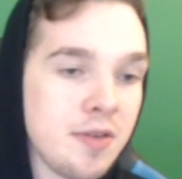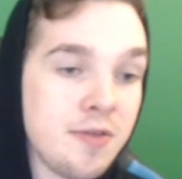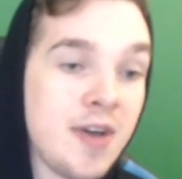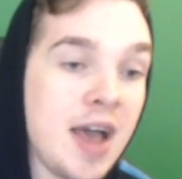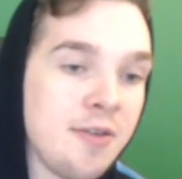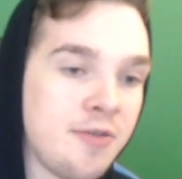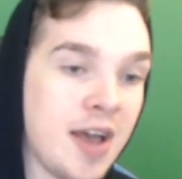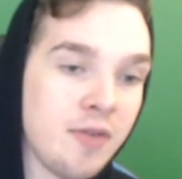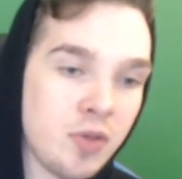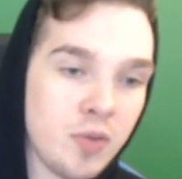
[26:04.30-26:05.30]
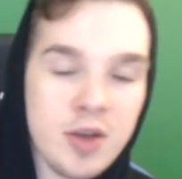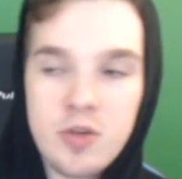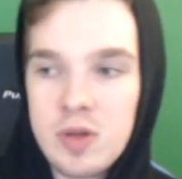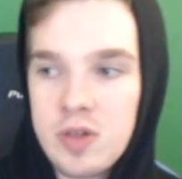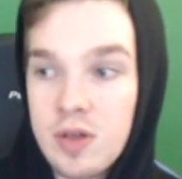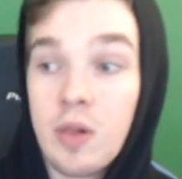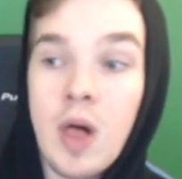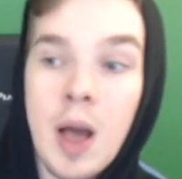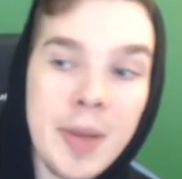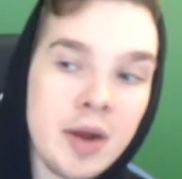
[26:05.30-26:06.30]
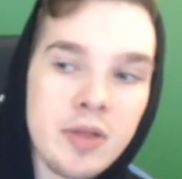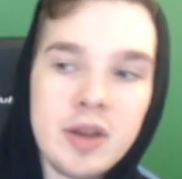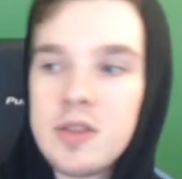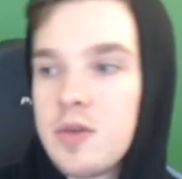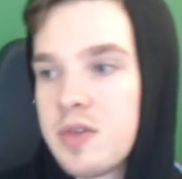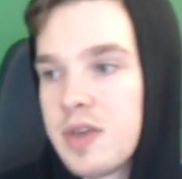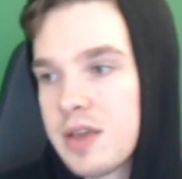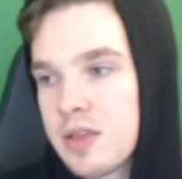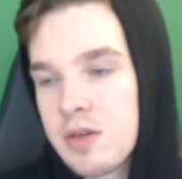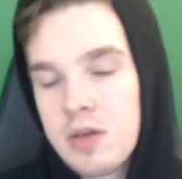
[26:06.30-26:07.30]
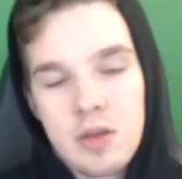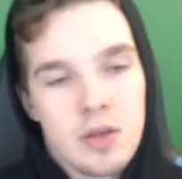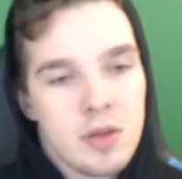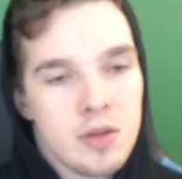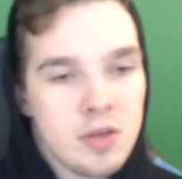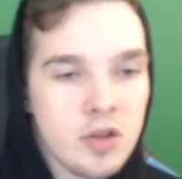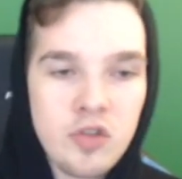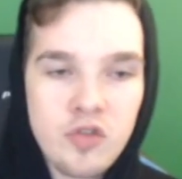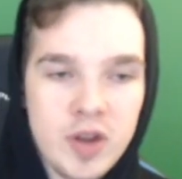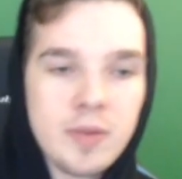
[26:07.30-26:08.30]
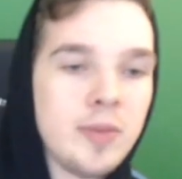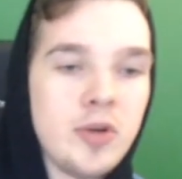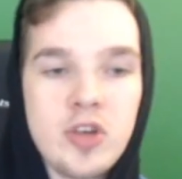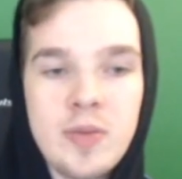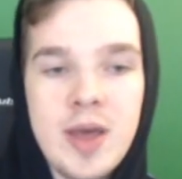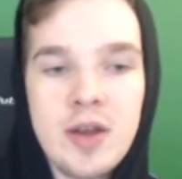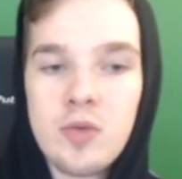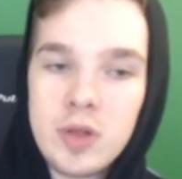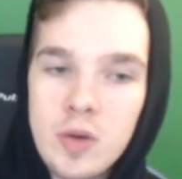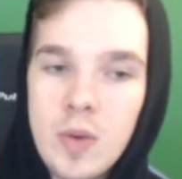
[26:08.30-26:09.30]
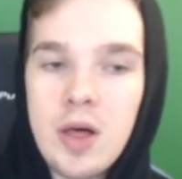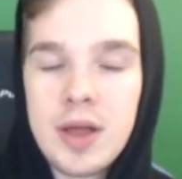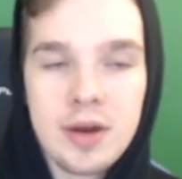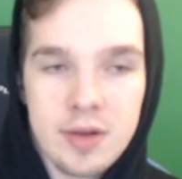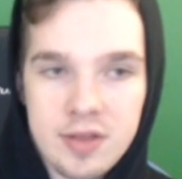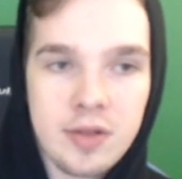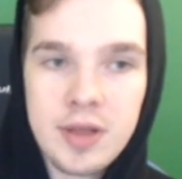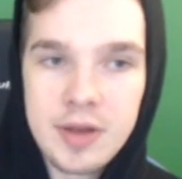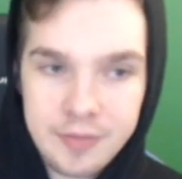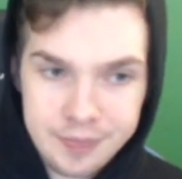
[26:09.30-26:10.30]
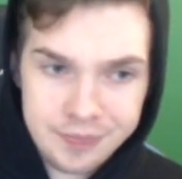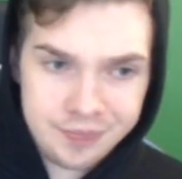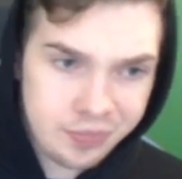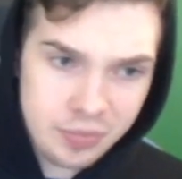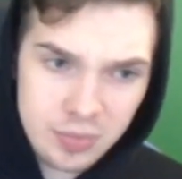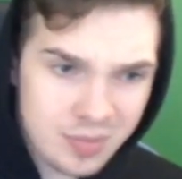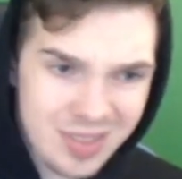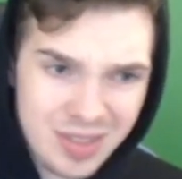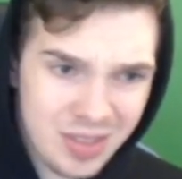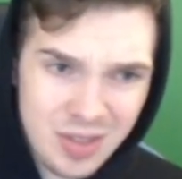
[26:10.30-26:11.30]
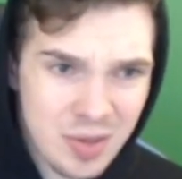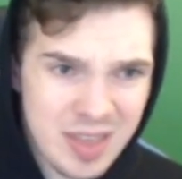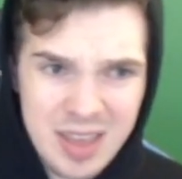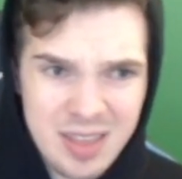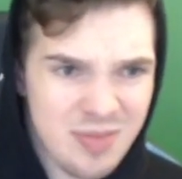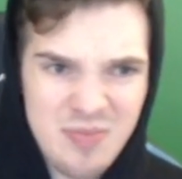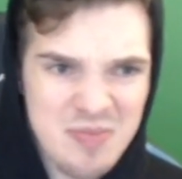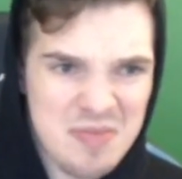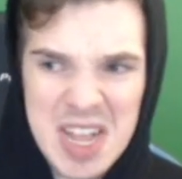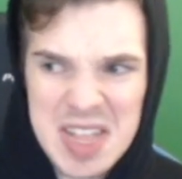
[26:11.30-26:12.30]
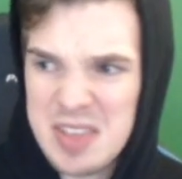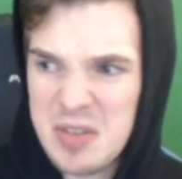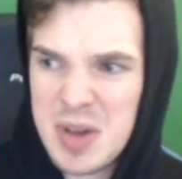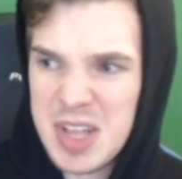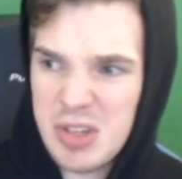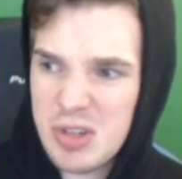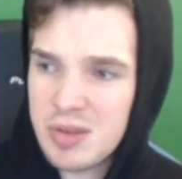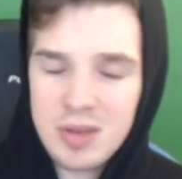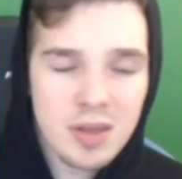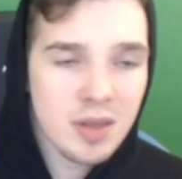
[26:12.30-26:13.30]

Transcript: is a 5/5 with Rush, which is a lot better than a 2/6. So you can trade with Militia Commander really well and it'll still live. 2/6, not so much.